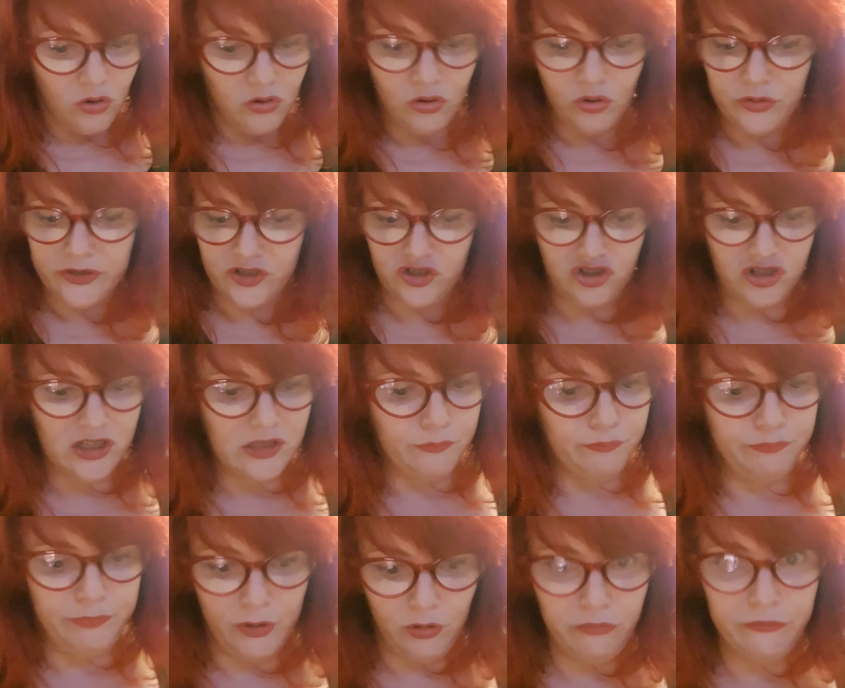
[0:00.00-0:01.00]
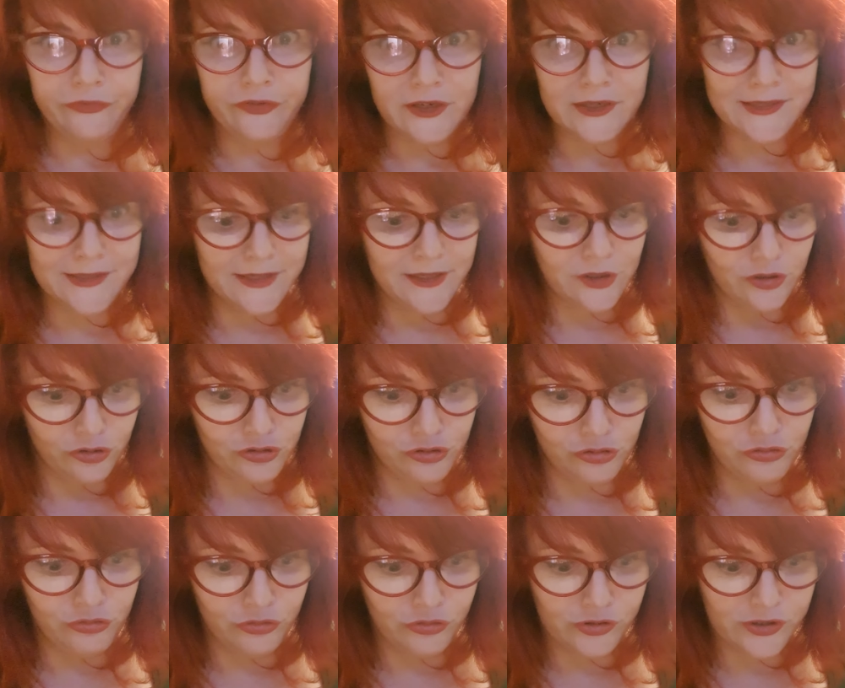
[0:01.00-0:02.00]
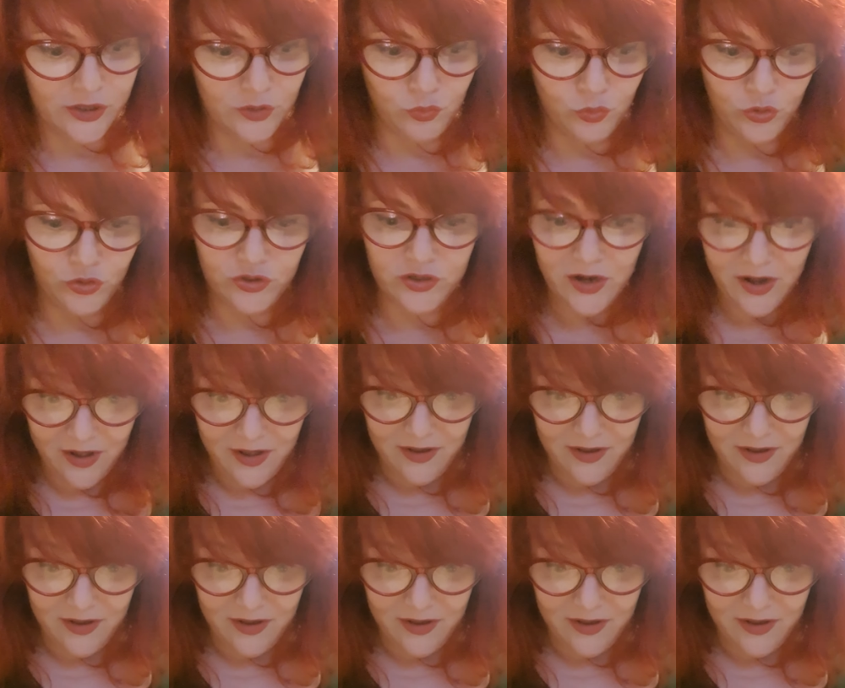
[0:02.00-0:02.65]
"Oh, he's just built for a seeker too," said Wood,